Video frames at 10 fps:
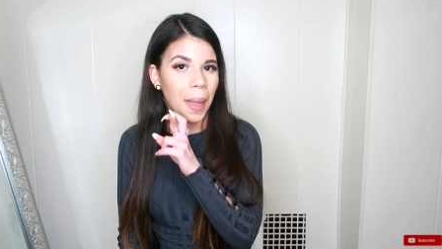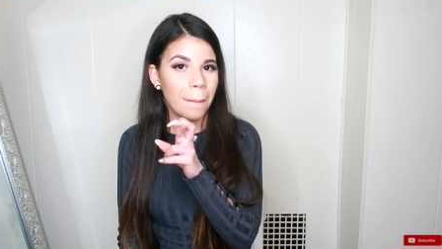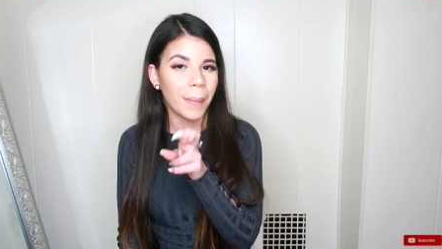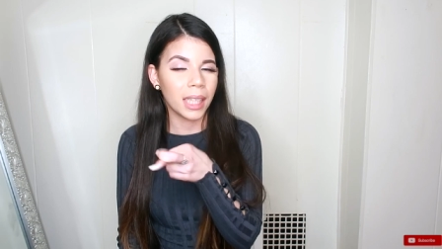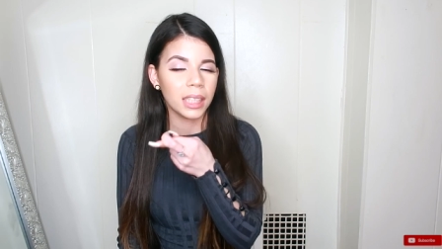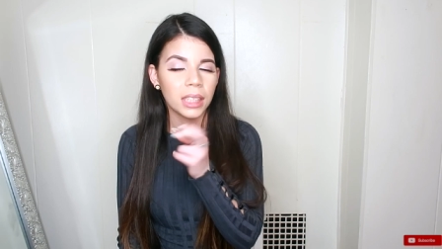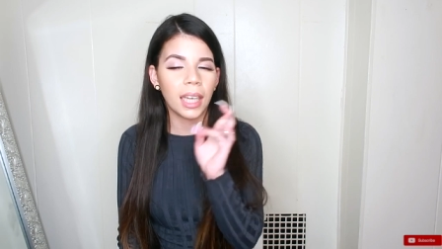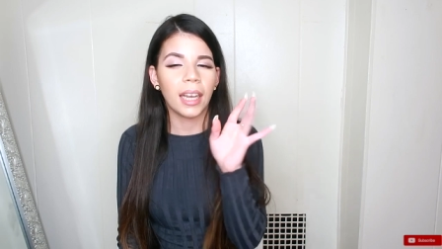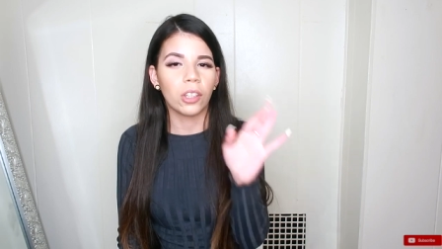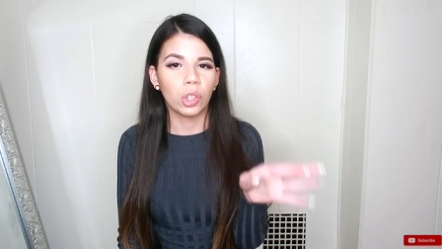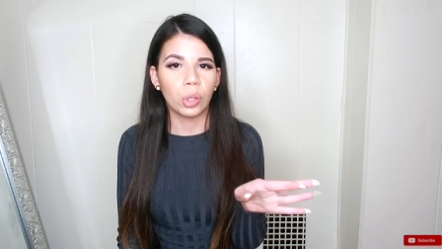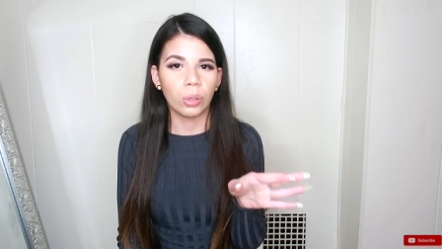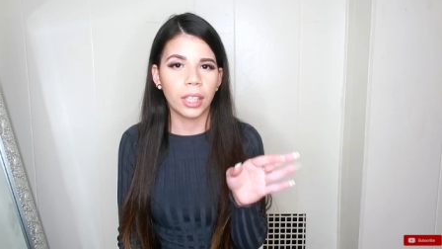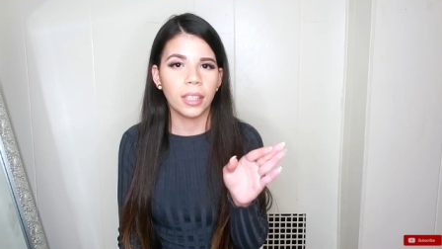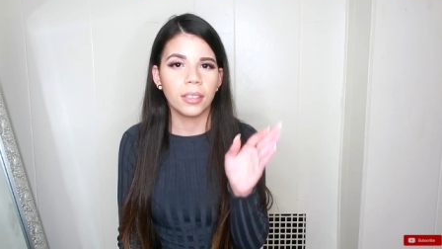i might i don't
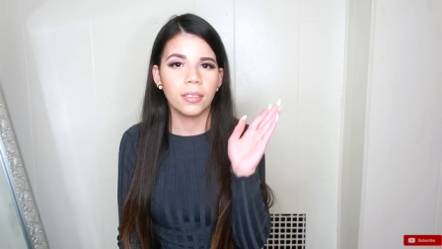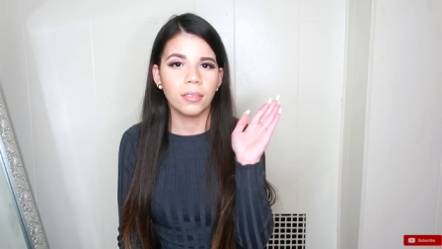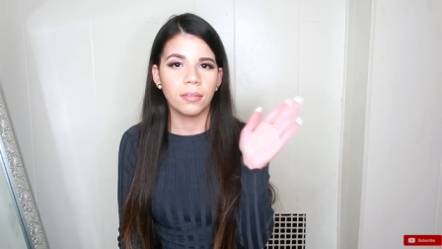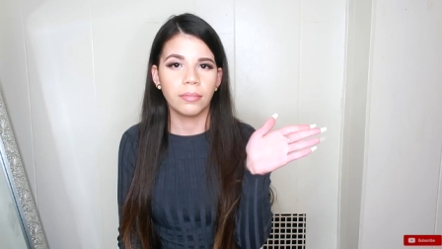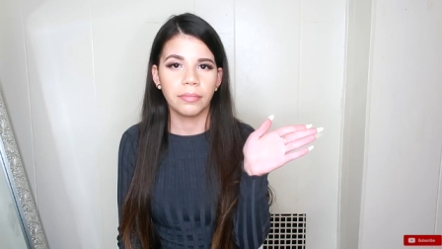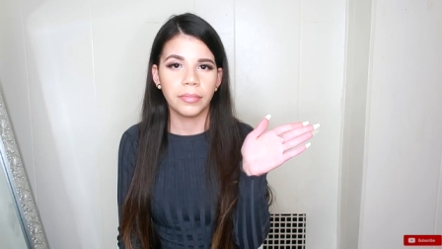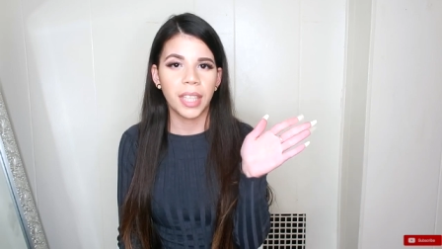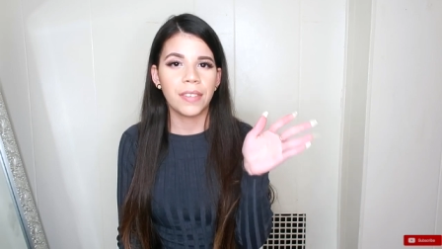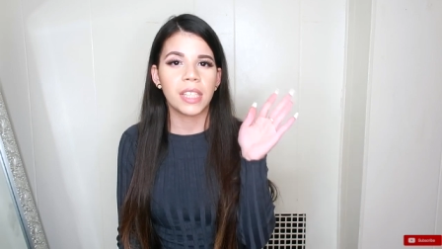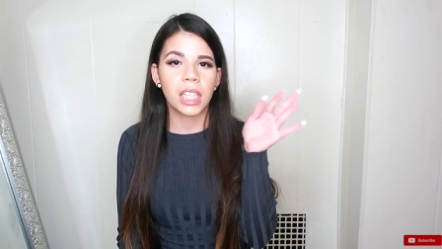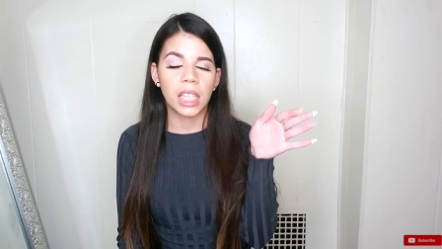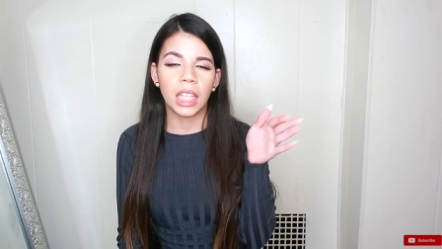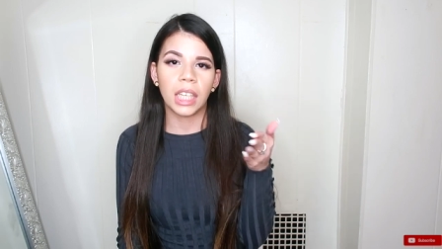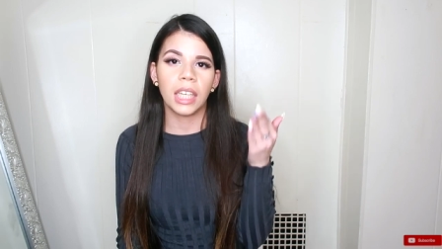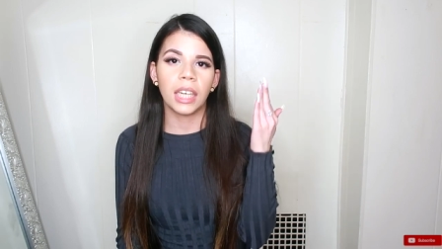know yet if it's
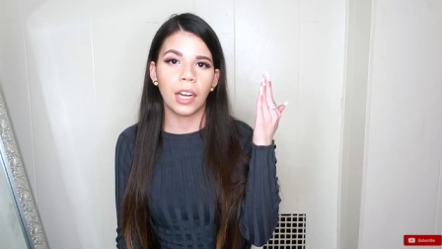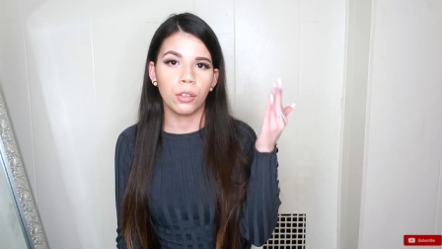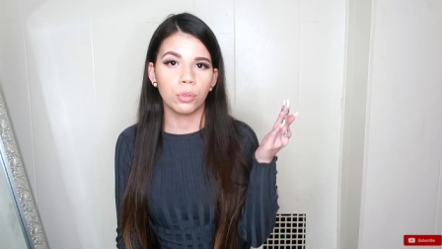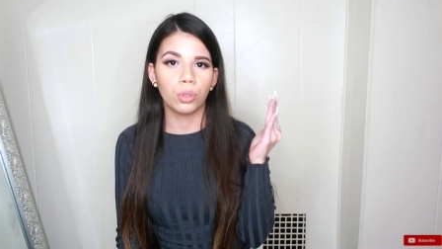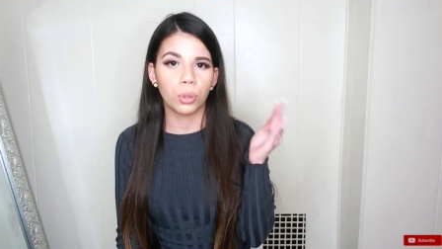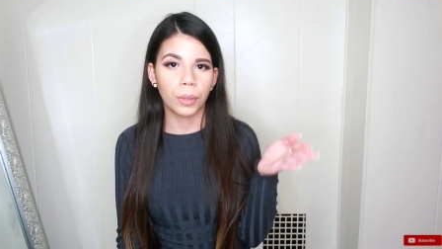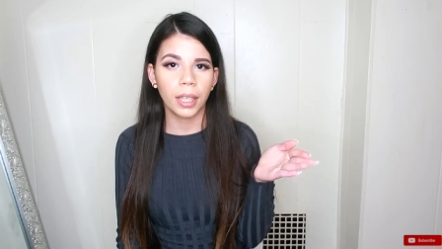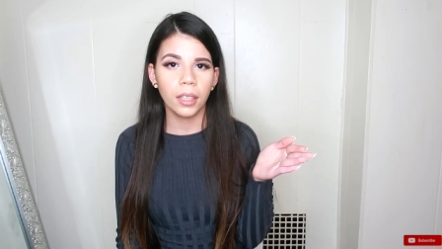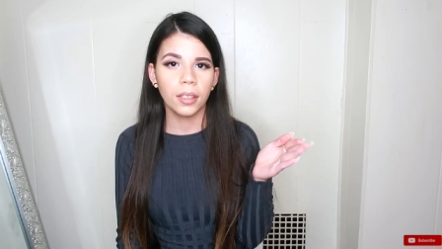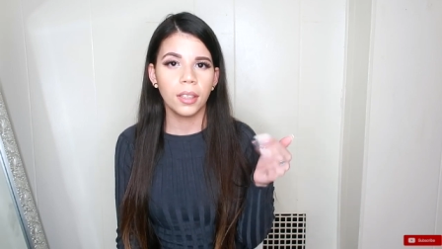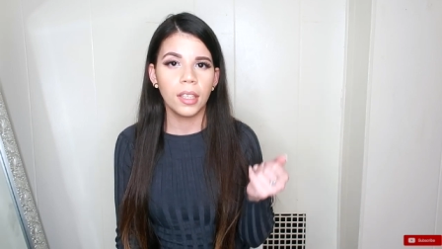needed i'll do it